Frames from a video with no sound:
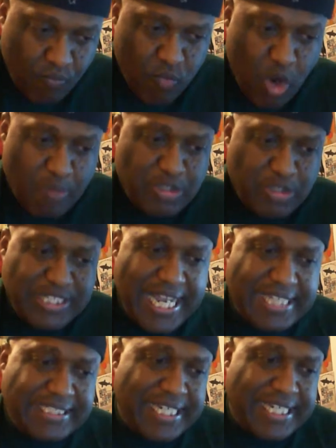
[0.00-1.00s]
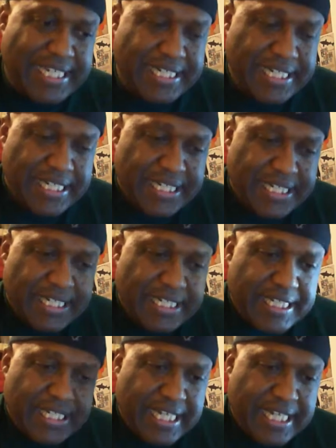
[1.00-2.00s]
Almost has a
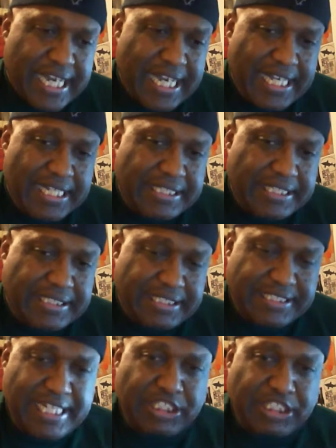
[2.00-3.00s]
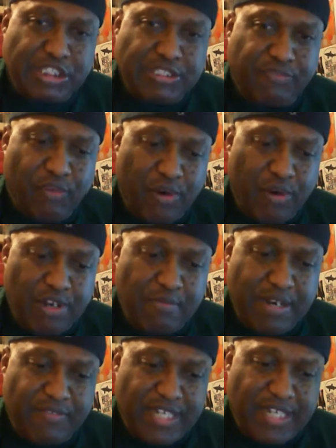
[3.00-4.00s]
sensation for a little bit
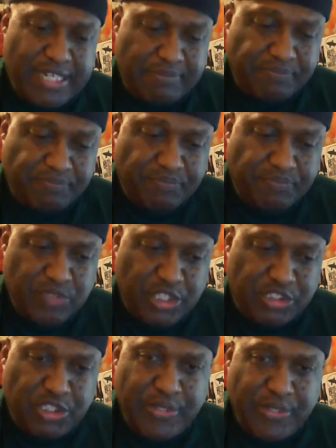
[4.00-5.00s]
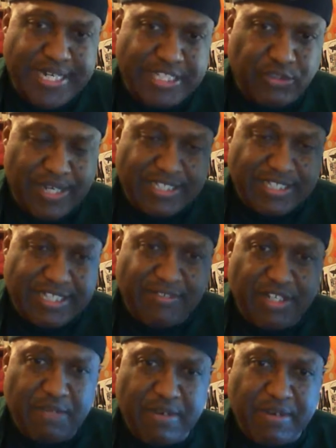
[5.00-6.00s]
of a chewiness, so it does have a
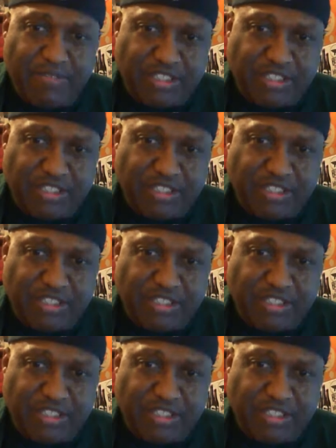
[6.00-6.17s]
little bit of an